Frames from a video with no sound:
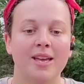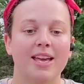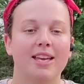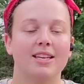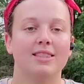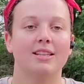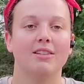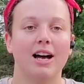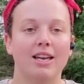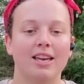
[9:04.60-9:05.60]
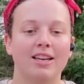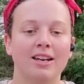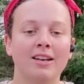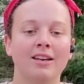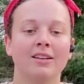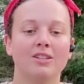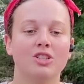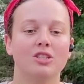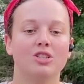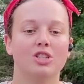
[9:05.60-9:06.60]
And the lion
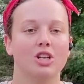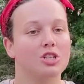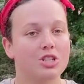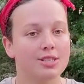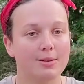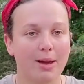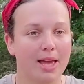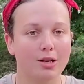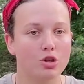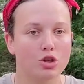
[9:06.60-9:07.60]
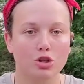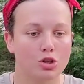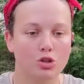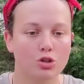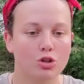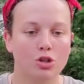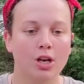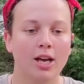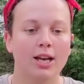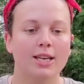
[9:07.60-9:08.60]
shushes the man. Shh, shh.
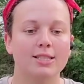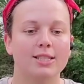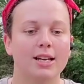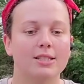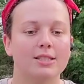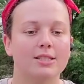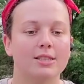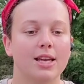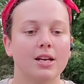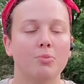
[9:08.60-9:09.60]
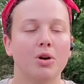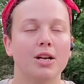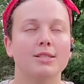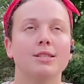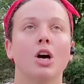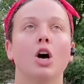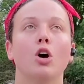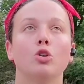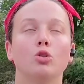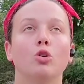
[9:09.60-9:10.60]
He says, then he prays,
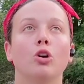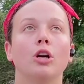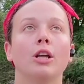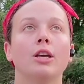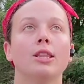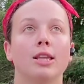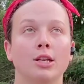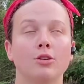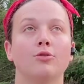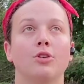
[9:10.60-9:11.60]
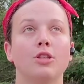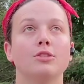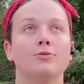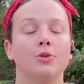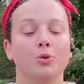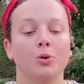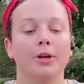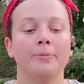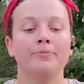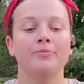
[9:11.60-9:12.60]
Lord, thank you for this food.
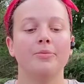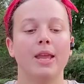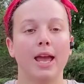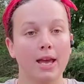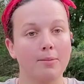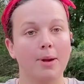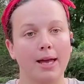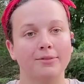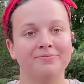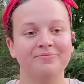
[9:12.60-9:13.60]
Amen